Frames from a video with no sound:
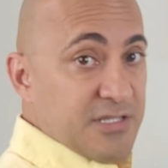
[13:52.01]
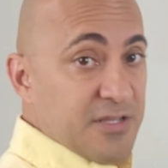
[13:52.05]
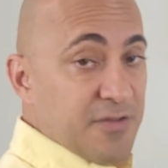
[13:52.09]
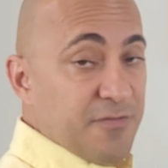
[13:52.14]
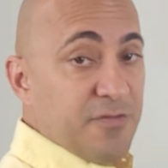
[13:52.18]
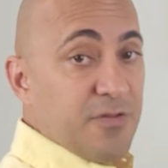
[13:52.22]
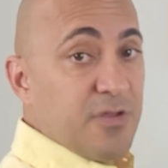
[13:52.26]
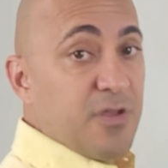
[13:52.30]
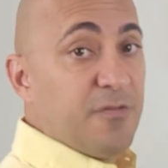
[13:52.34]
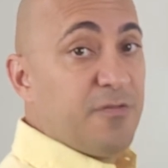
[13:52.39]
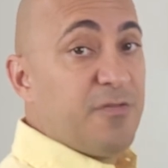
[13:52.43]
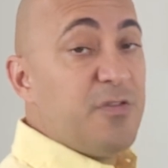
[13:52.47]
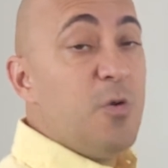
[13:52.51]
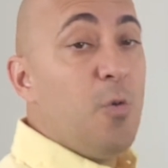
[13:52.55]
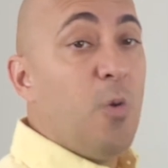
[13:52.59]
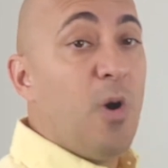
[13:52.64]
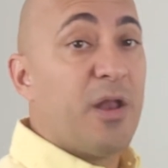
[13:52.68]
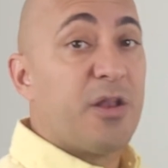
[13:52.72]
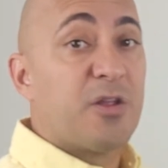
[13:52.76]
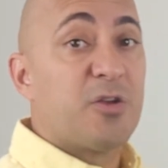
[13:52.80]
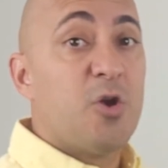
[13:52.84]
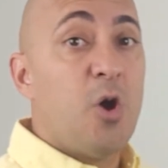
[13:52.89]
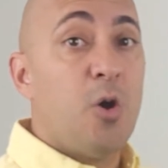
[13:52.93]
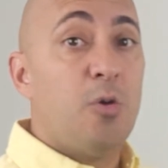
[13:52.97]
If you
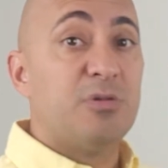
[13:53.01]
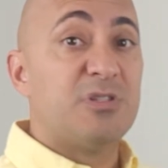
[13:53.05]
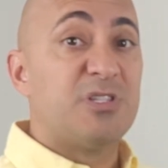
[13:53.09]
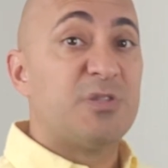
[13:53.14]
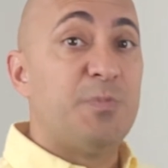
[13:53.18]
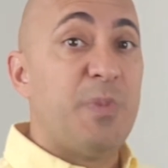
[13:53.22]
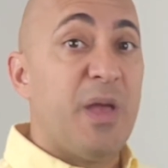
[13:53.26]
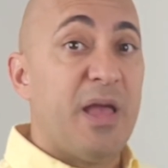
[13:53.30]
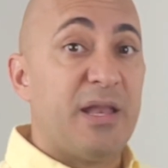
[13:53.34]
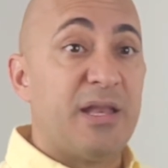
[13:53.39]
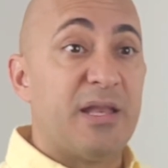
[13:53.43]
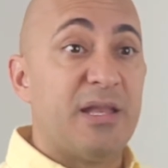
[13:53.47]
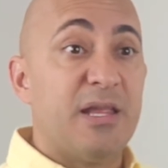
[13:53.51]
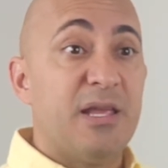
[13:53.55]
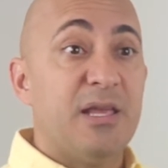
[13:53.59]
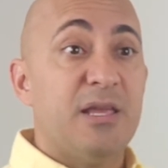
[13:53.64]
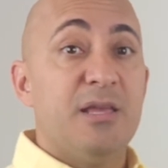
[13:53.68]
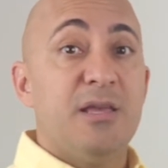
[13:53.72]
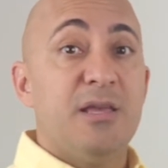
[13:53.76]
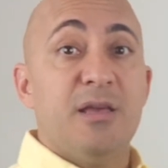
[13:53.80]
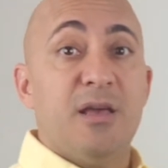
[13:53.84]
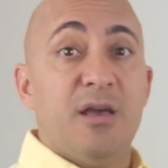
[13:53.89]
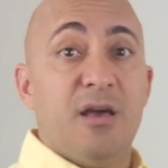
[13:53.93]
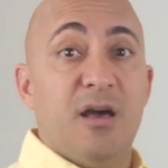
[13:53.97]
want to go and spend
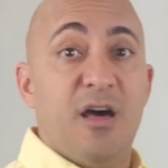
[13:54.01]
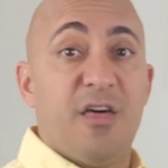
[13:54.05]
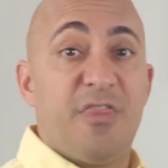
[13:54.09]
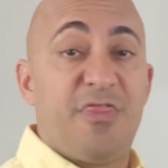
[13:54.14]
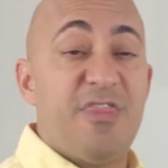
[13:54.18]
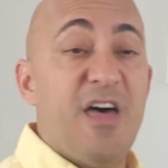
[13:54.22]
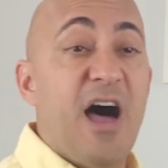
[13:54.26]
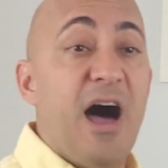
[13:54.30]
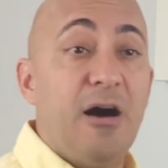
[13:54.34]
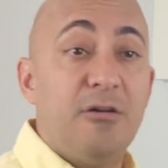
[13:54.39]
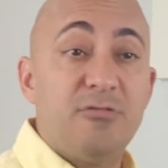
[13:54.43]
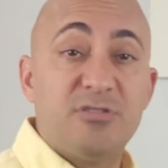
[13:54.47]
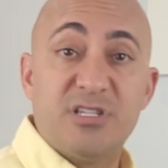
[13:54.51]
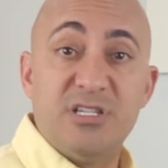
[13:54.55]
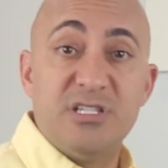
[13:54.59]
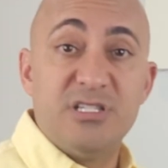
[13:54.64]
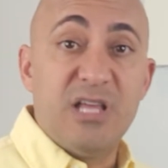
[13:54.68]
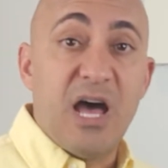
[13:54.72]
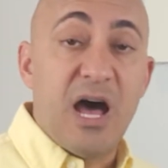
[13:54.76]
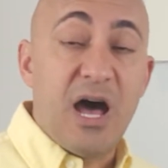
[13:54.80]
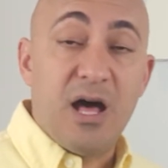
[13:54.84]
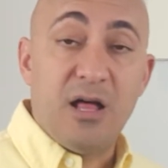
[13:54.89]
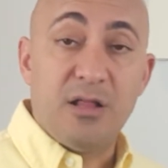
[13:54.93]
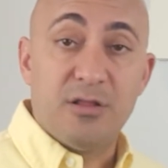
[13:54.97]

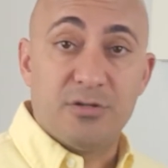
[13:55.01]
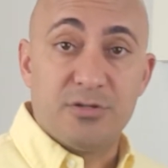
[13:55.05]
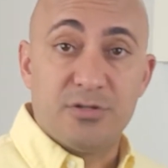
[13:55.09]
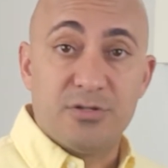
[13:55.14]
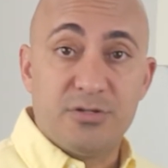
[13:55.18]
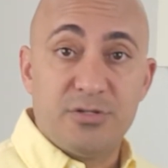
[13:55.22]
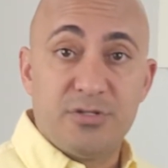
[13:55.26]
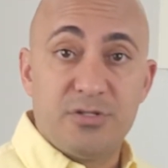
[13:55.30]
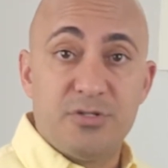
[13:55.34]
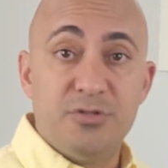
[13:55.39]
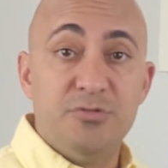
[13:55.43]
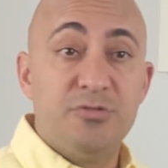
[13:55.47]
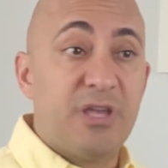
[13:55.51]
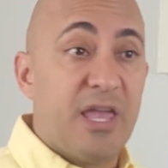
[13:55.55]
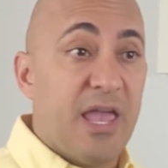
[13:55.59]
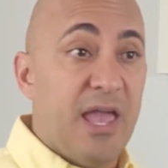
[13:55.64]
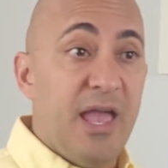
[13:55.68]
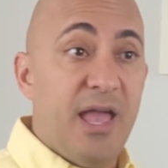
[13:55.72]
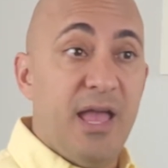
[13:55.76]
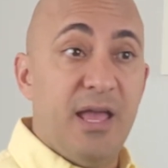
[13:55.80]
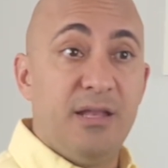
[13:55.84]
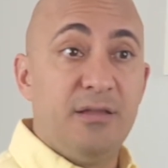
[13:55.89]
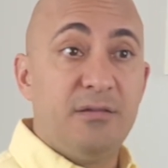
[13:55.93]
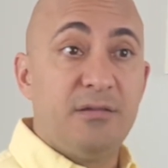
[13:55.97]
$1,000, you
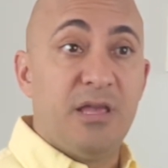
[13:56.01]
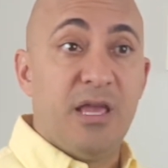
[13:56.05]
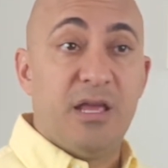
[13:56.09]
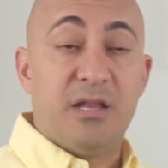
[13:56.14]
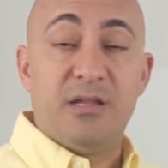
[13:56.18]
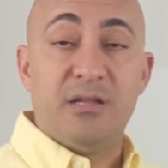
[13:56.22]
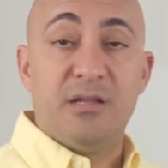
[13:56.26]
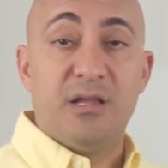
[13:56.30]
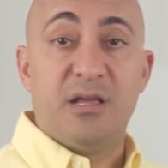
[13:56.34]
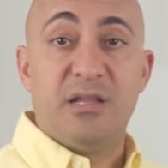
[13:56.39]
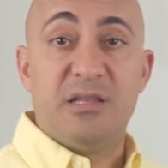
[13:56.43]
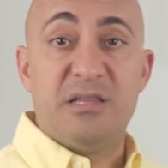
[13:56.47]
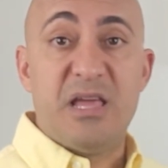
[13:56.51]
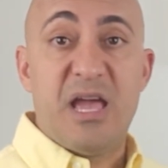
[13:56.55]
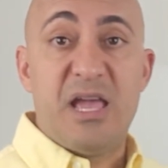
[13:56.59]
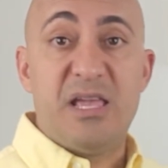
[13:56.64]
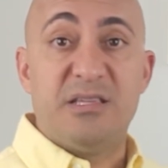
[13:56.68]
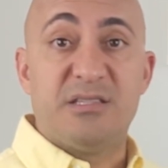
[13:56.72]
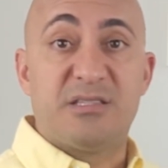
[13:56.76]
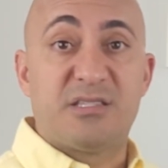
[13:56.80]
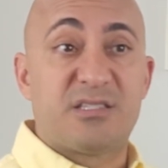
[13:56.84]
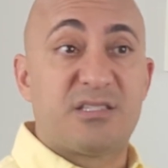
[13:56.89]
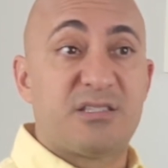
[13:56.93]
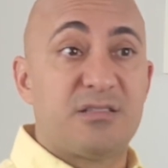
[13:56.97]
can get a
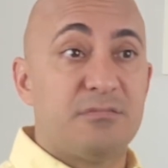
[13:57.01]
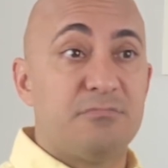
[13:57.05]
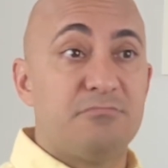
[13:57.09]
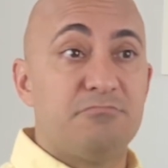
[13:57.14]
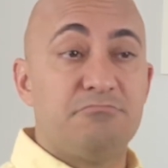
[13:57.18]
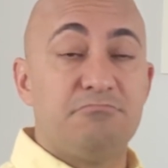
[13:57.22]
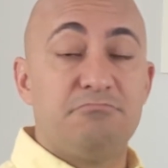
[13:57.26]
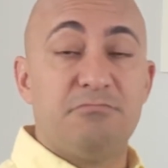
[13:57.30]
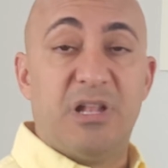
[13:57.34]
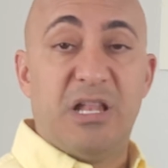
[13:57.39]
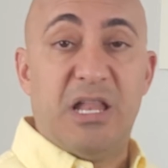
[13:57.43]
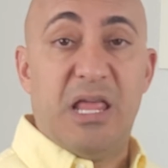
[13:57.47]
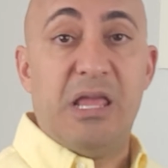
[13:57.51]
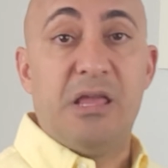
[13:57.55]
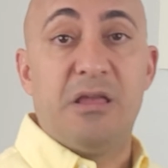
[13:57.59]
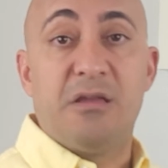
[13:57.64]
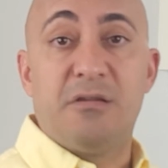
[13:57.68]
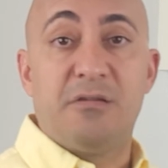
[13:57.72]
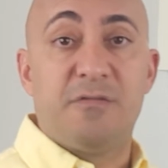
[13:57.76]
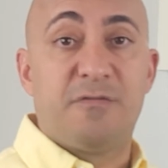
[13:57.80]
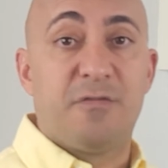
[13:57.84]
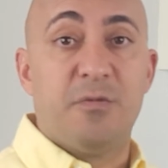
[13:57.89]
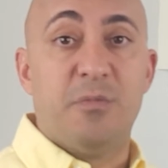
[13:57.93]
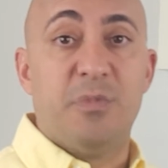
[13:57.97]
nice link
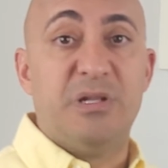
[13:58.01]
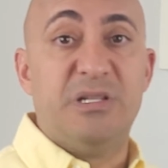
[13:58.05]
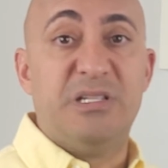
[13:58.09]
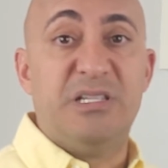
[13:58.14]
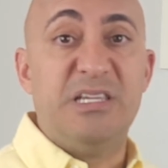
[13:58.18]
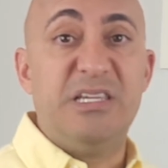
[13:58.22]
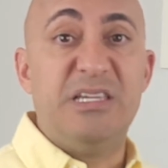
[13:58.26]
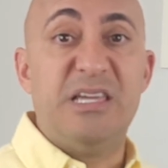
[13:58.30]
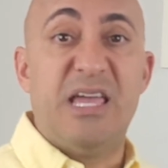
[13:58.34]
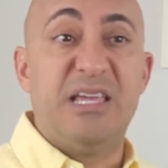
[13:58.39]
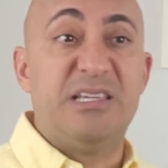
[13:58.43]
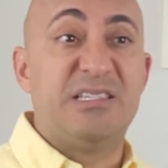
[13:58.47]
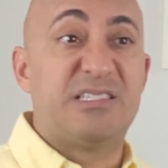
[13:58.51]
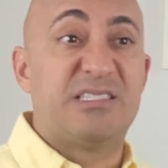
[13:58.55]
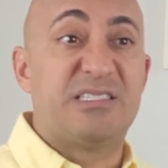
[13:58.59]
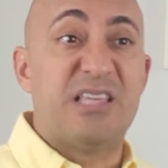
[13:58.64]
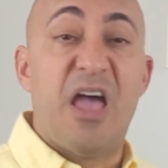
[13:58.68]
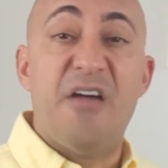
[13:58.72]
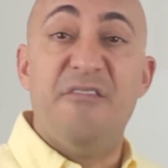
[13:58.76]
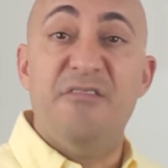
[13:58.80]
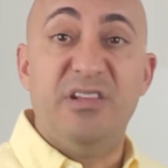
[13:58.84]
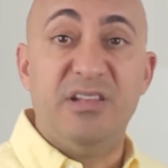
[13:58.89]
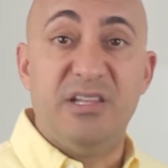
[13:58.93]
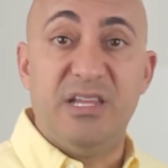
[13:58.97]
from a DA
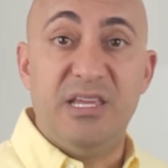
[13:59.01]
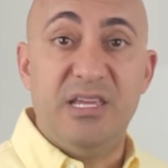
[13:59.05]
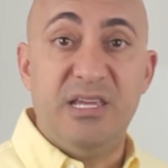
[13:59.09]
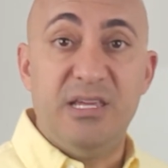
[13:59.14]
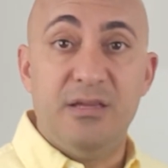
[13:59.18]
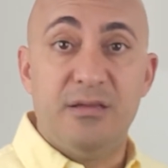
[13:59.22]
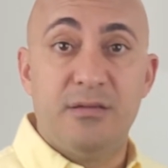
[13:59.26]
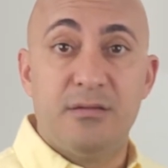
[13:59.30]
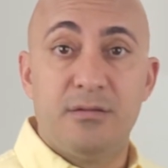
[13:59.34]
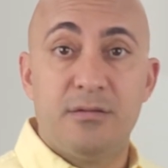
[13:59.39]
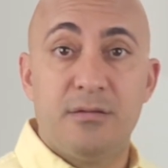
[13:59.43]
70.